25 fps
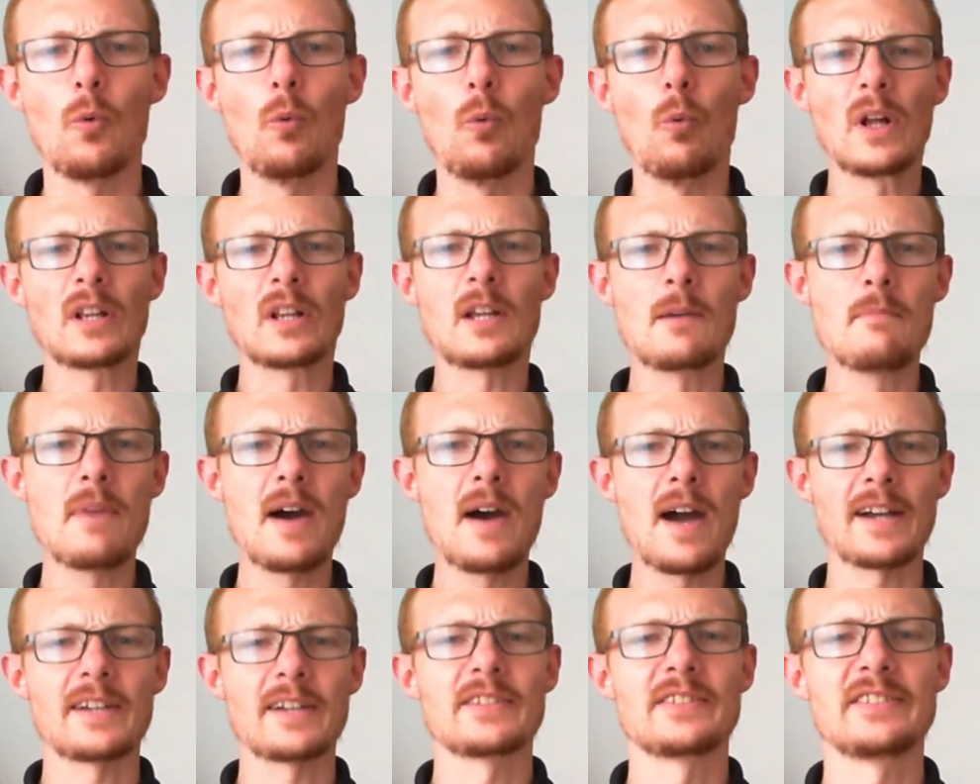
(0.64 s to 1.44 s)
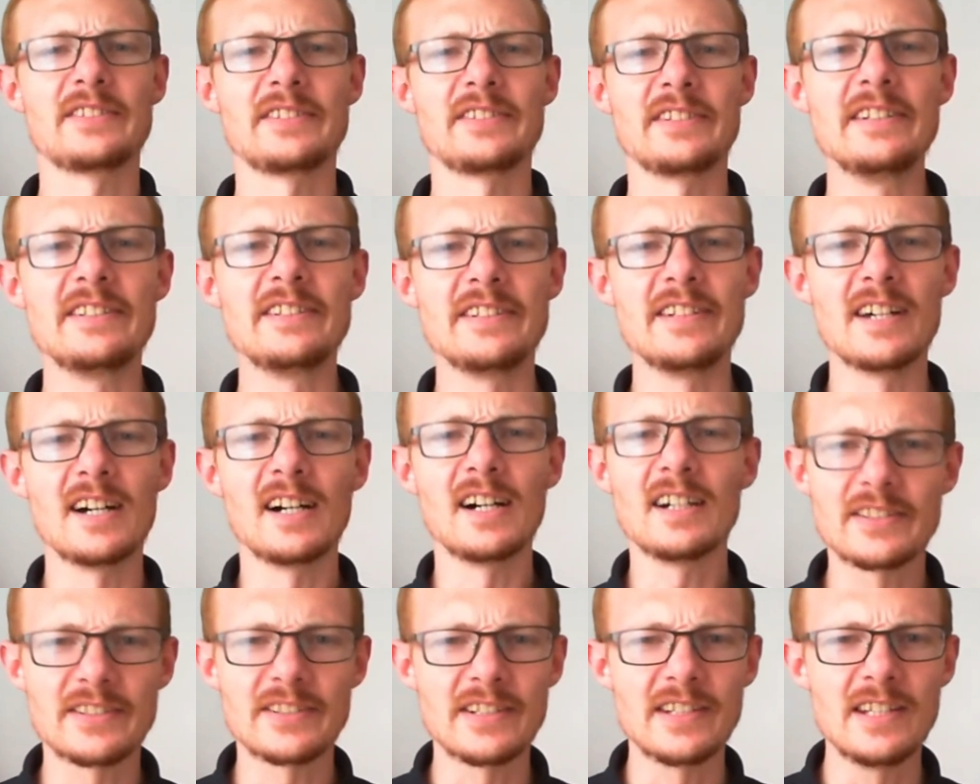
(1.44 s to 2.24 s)
Welcome back,
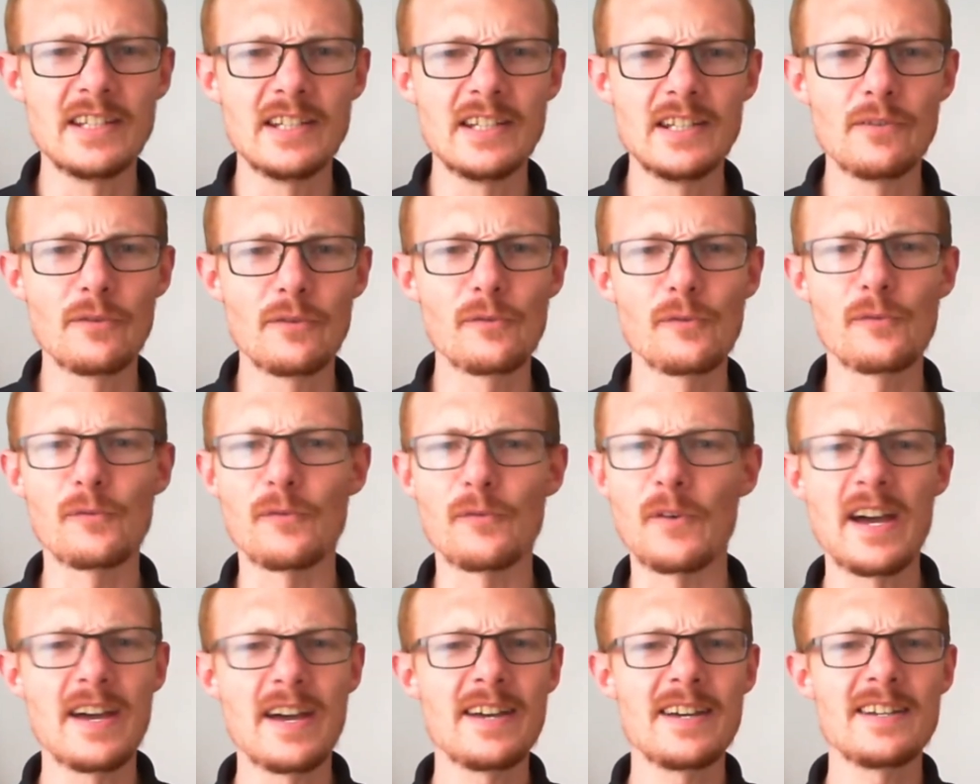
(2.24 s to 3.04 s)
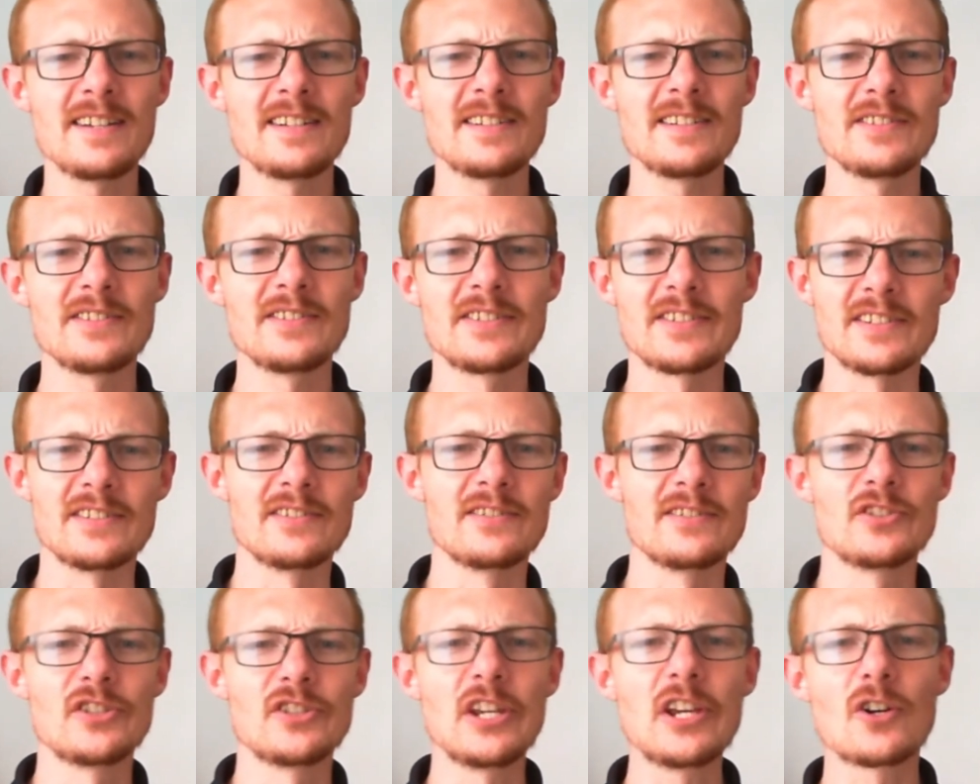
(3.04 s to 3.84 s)
CCIT fans
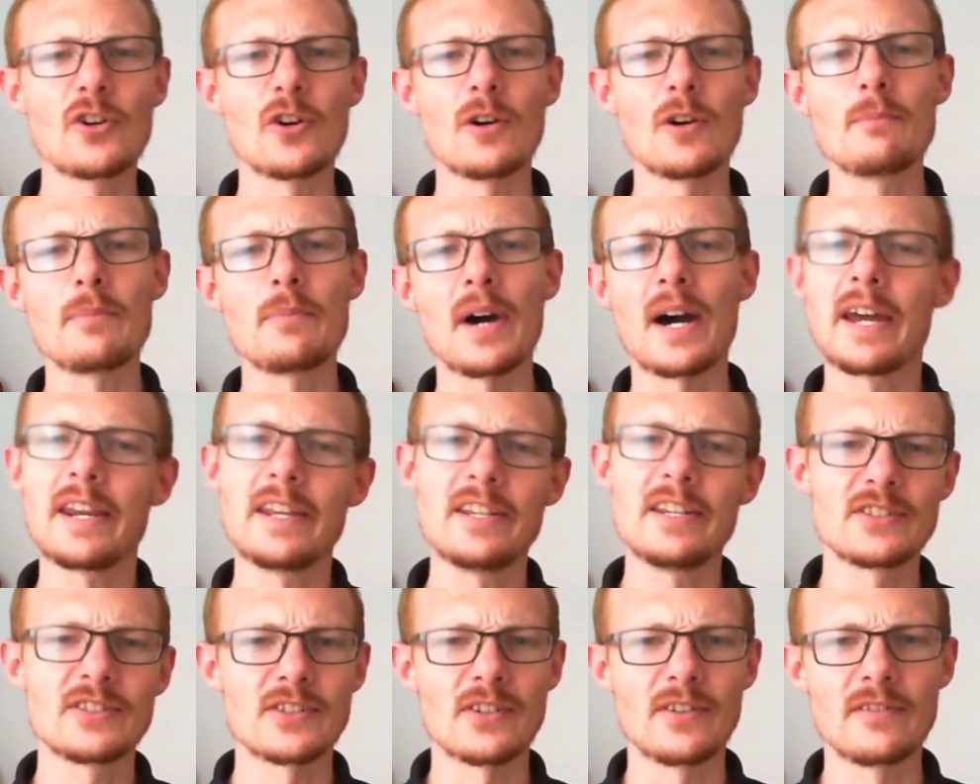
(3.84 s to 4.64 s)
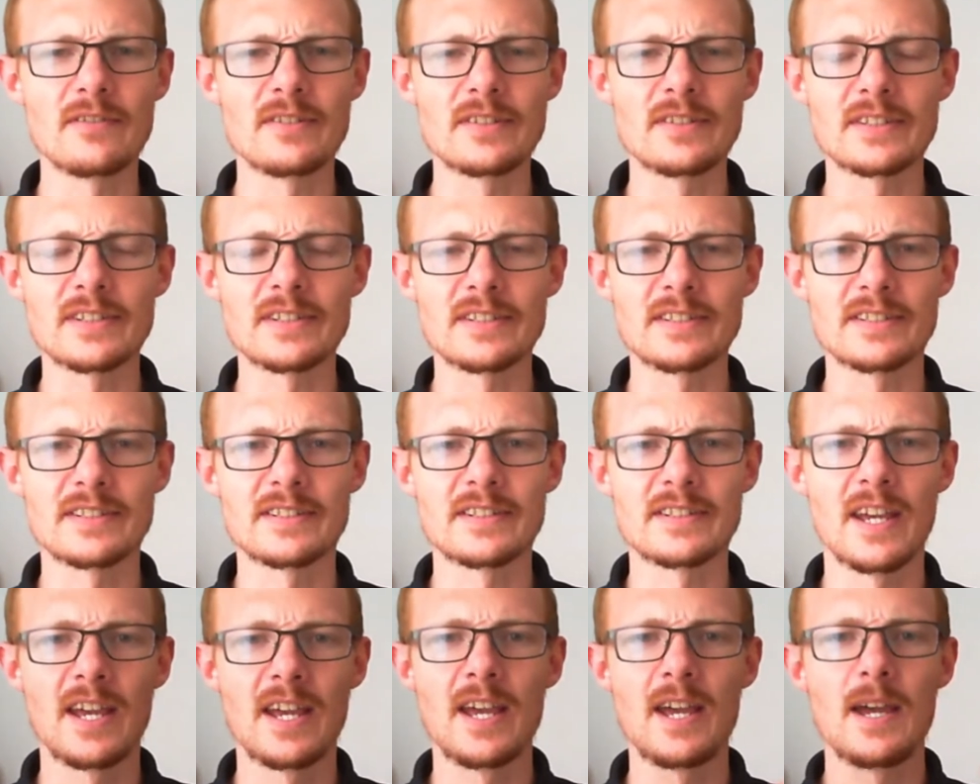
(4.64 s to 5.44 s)
and Gcomp IT
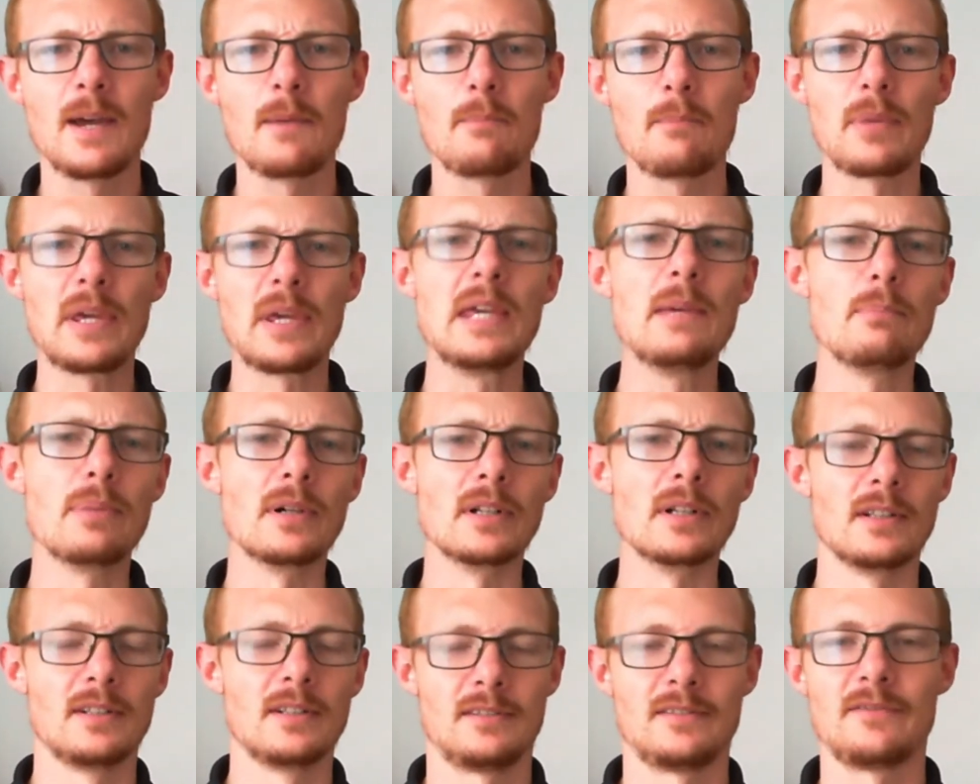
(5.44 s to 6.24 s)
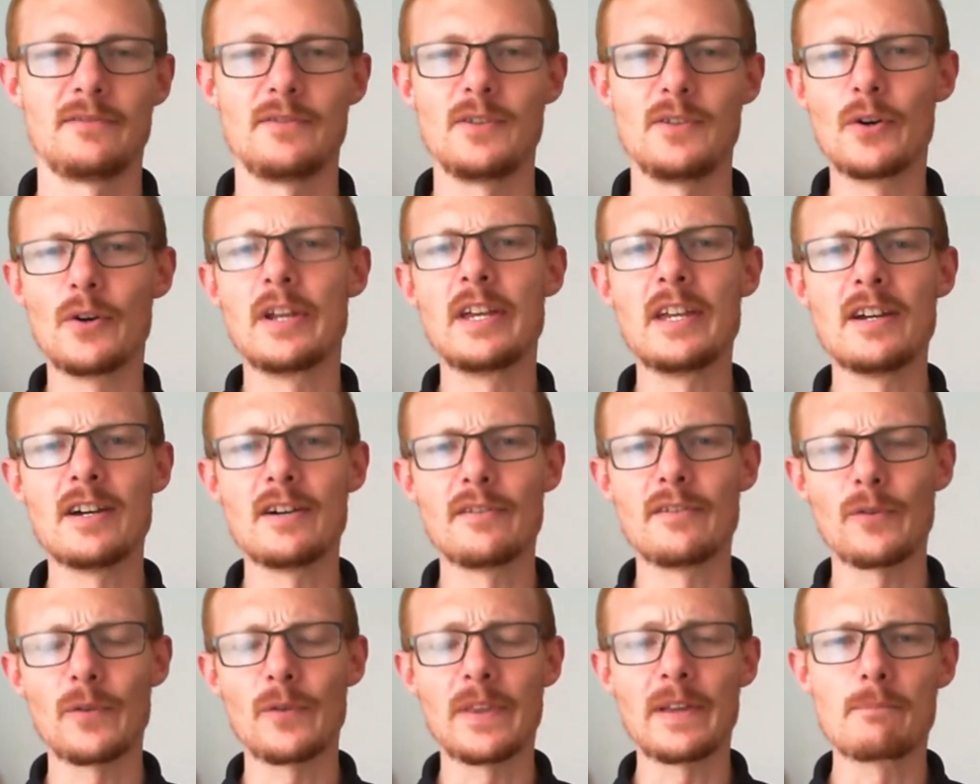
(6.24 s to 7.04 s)
services people. You're here
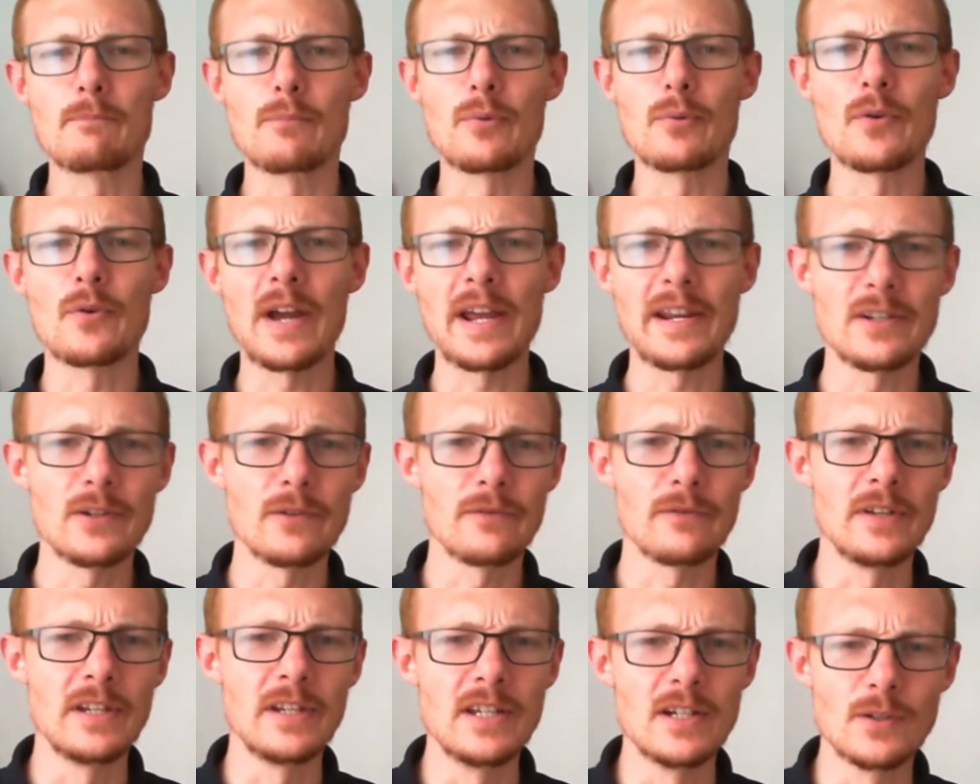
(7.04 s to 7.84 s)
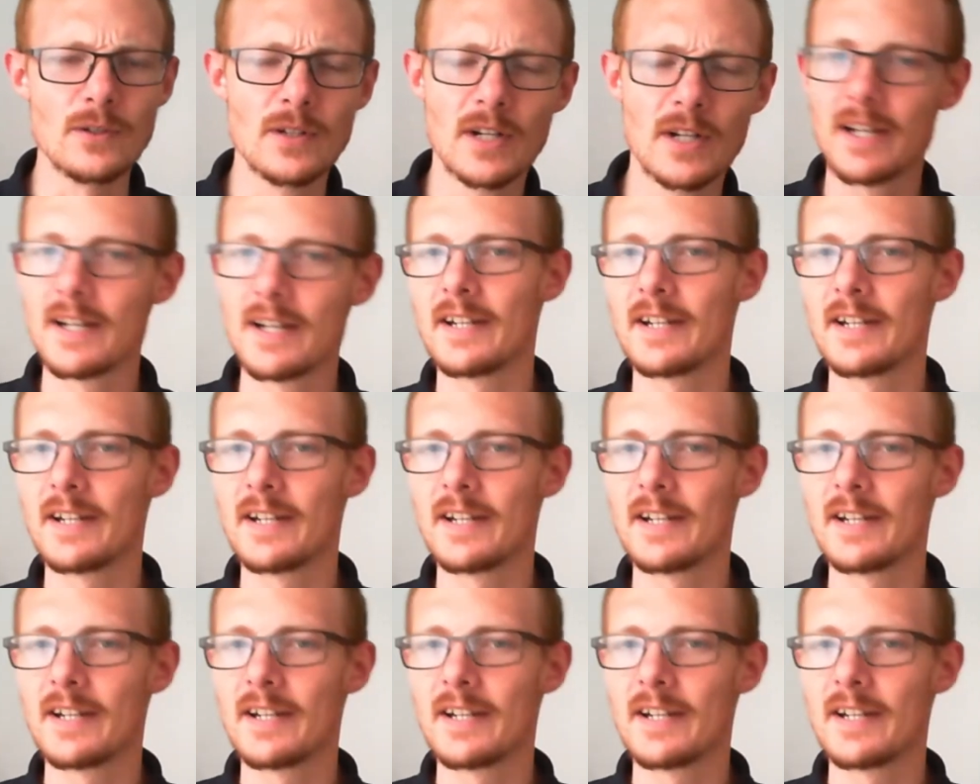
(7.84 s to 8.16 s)
for the brand new video.